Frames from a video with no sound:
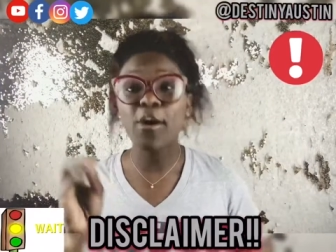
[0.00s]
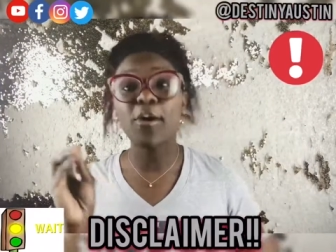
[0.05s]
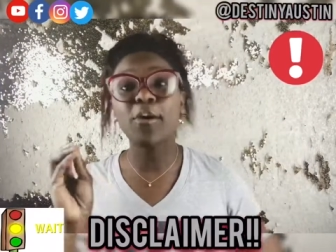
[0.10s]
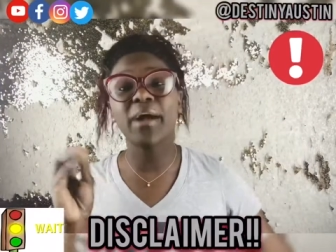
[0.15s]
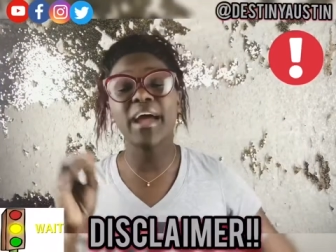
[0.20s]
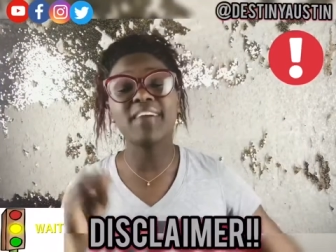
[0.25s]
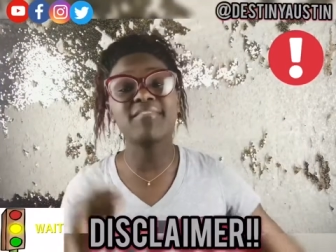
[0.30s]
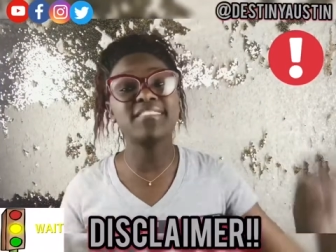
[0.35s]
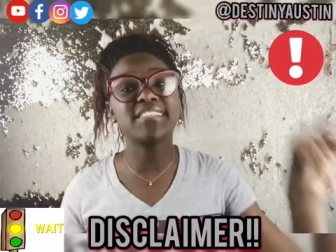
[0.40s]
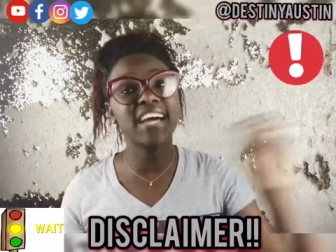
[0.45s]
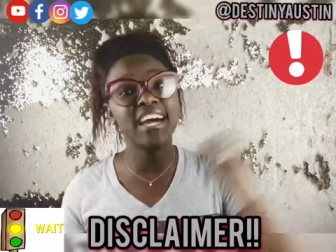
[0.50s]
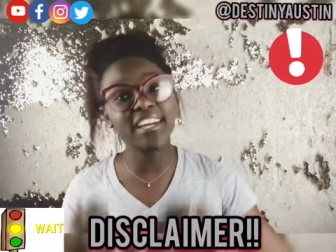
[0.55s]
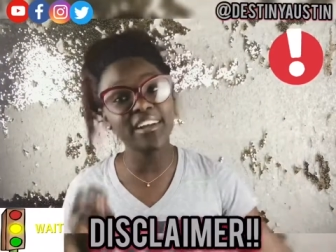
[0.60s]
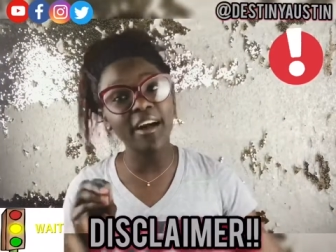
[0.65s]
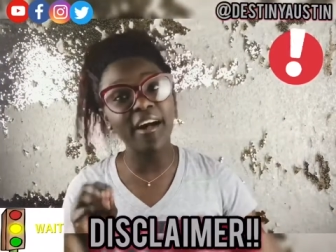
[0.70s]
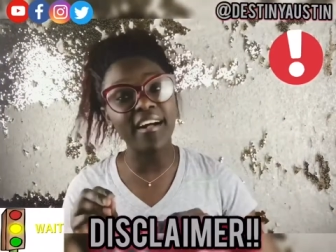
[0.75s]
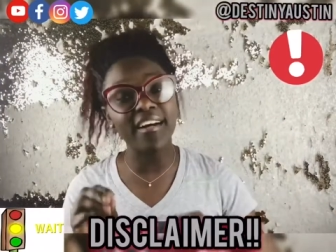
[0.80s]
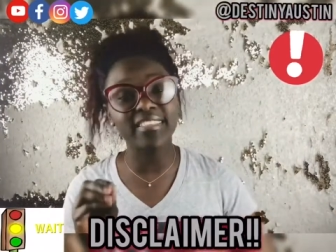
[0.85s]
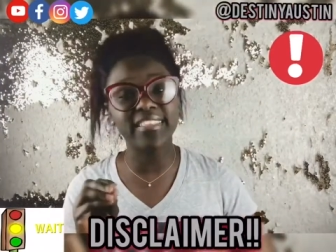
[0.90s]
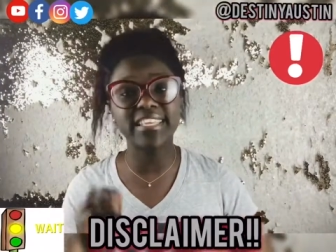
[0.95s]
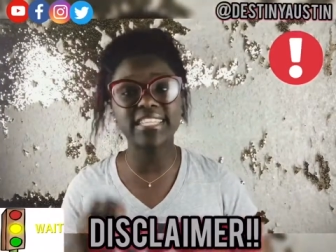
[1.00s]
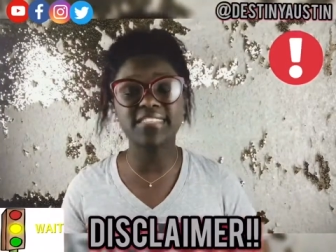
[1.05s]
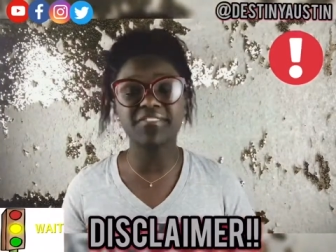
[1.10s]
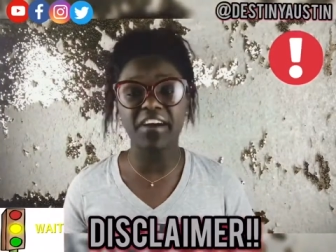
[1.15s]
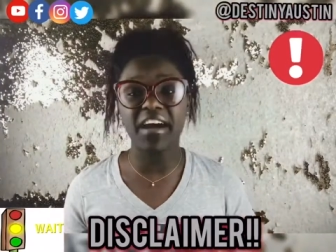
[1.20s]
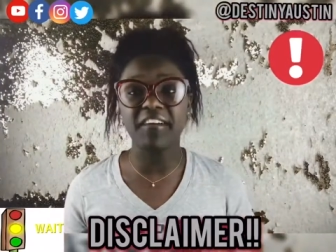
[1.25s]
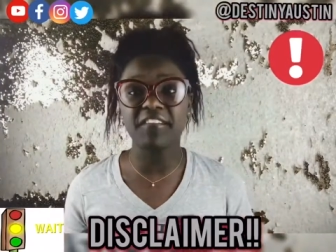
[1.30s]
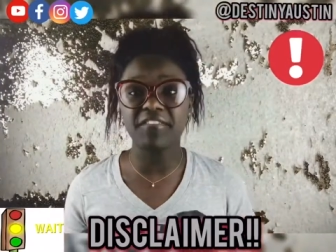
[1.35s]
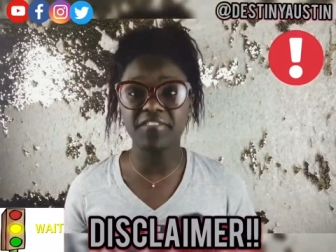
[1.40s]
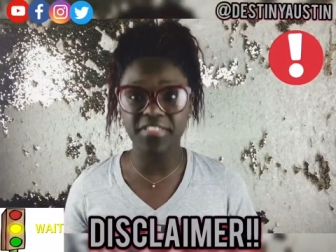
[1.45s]
or have done all of these
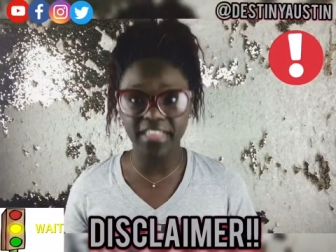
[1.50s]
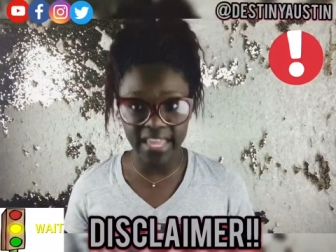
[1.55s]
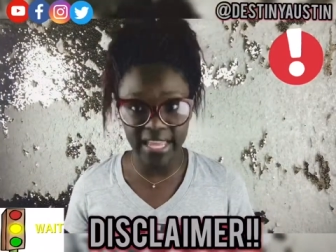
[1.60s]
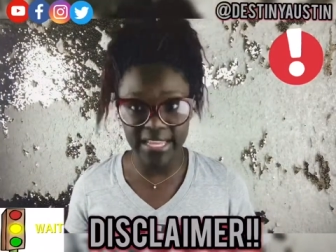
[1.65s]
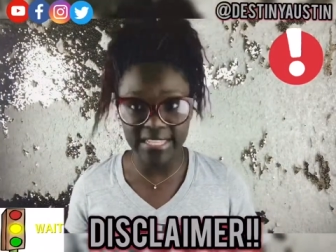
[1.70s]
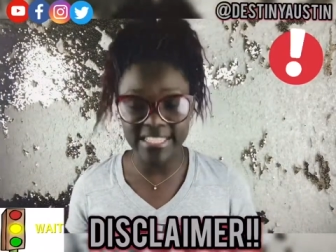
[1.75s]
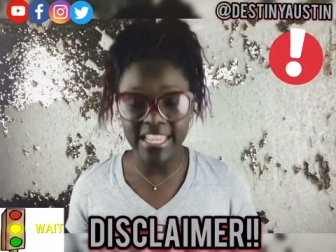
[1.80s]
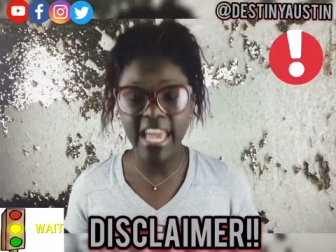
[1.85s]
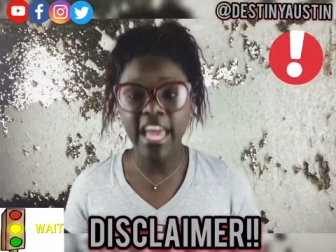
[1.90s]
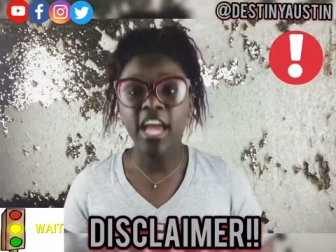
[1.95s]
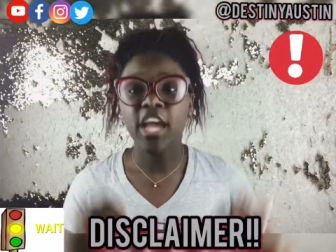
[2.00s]
five things,